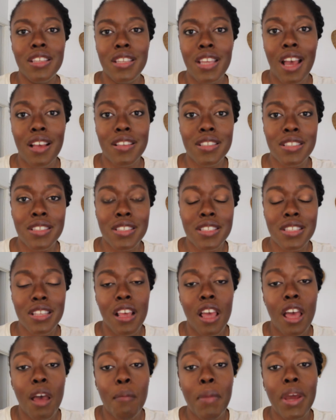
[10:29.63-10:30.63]
Yes,
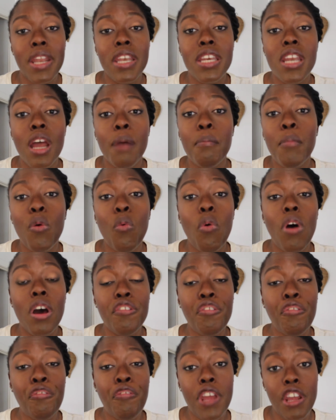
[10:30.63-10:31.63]
my number
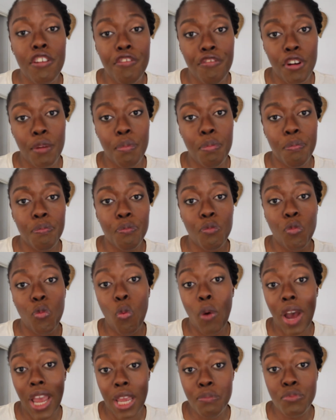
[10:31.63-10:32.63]
one favorite
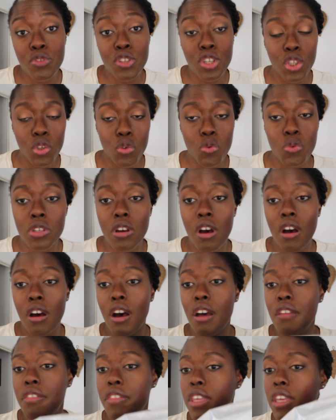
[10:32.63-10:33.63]
wipe to use
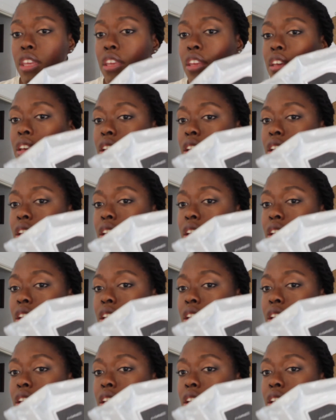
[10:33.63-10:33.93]
are the